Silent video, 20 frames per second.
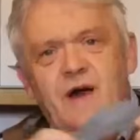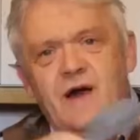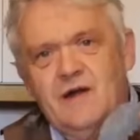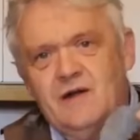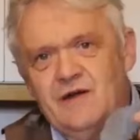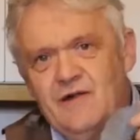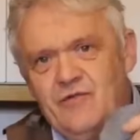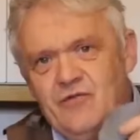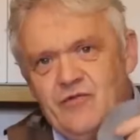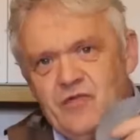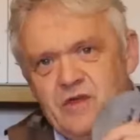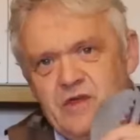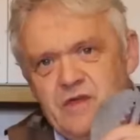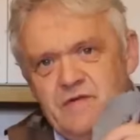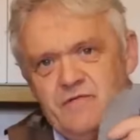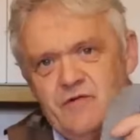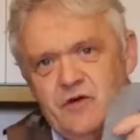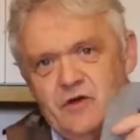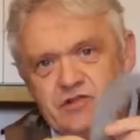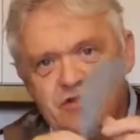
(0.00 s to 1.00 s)
file in
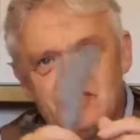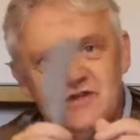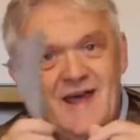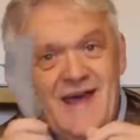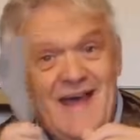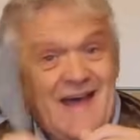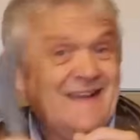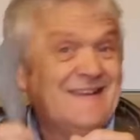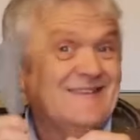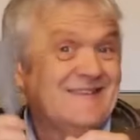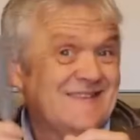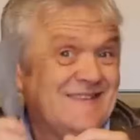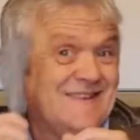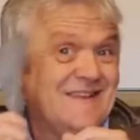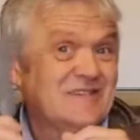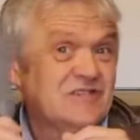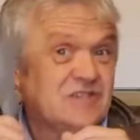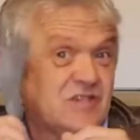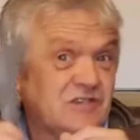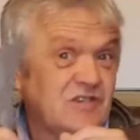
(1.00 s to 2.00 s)
Thingiverse and add
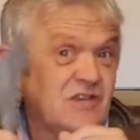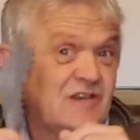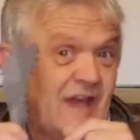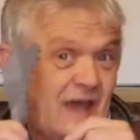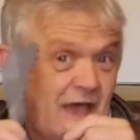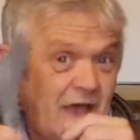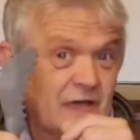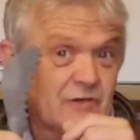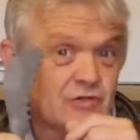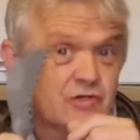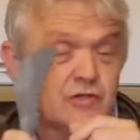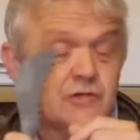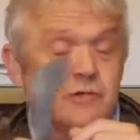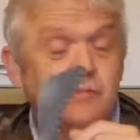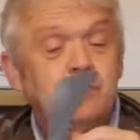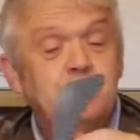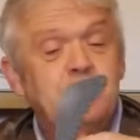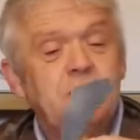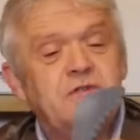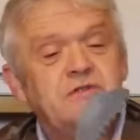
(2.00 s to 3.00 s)
this as an extra
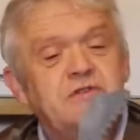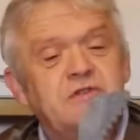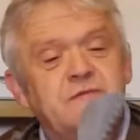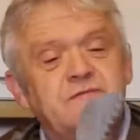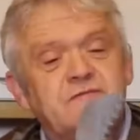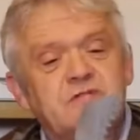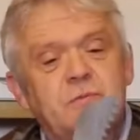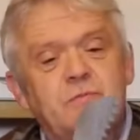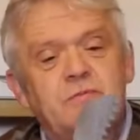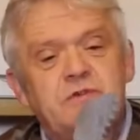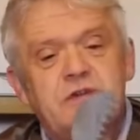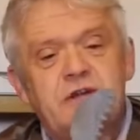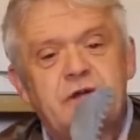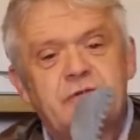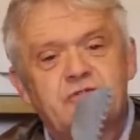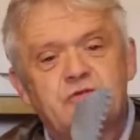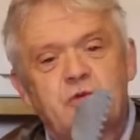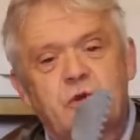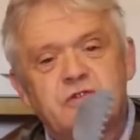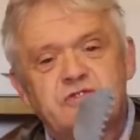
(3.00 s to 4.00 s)
print if somebody
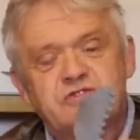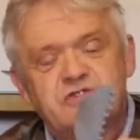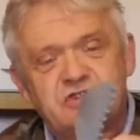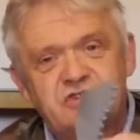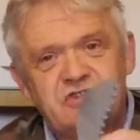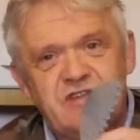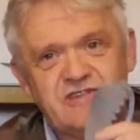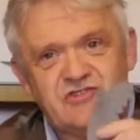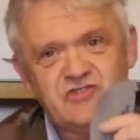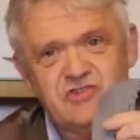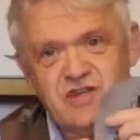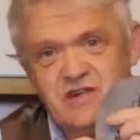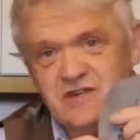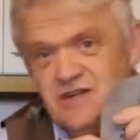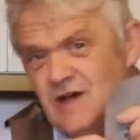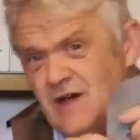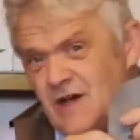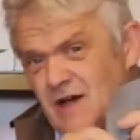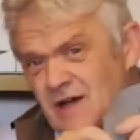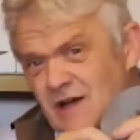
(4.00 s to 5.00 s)
else wants to test
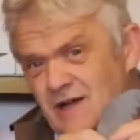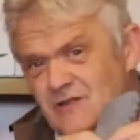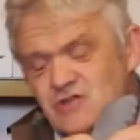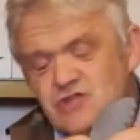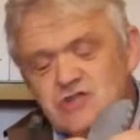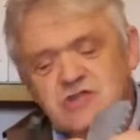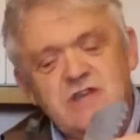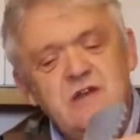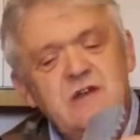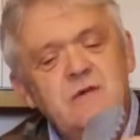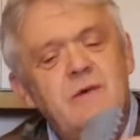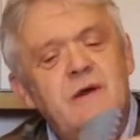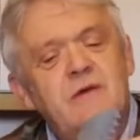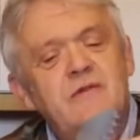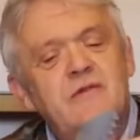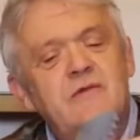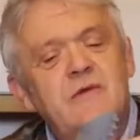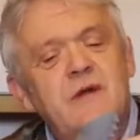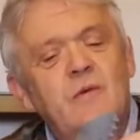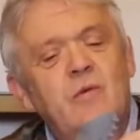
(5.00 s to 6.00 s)
it and see
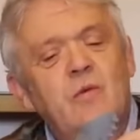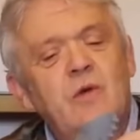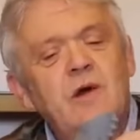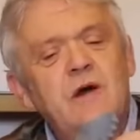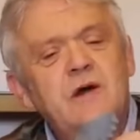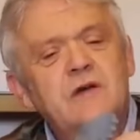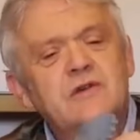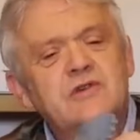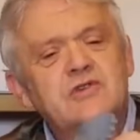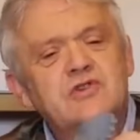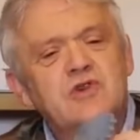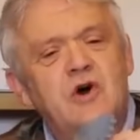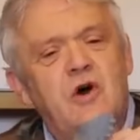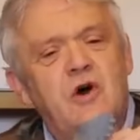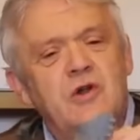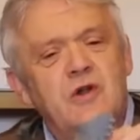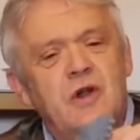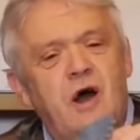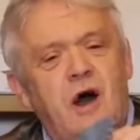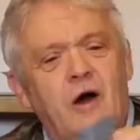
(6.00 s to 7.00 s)
whether it works
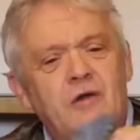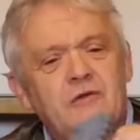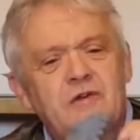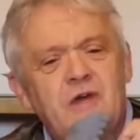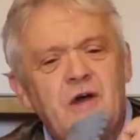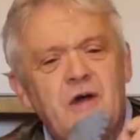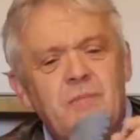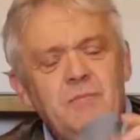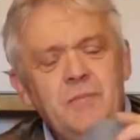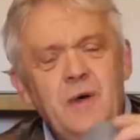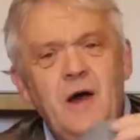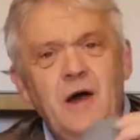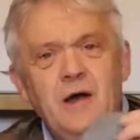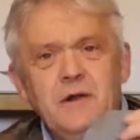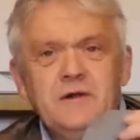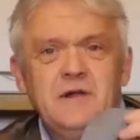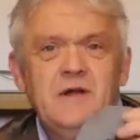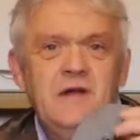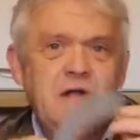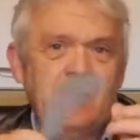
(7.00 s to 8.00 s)
or not.
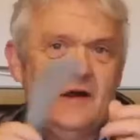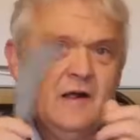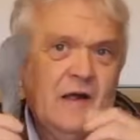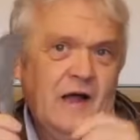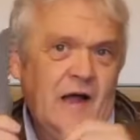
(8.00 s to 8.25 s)
But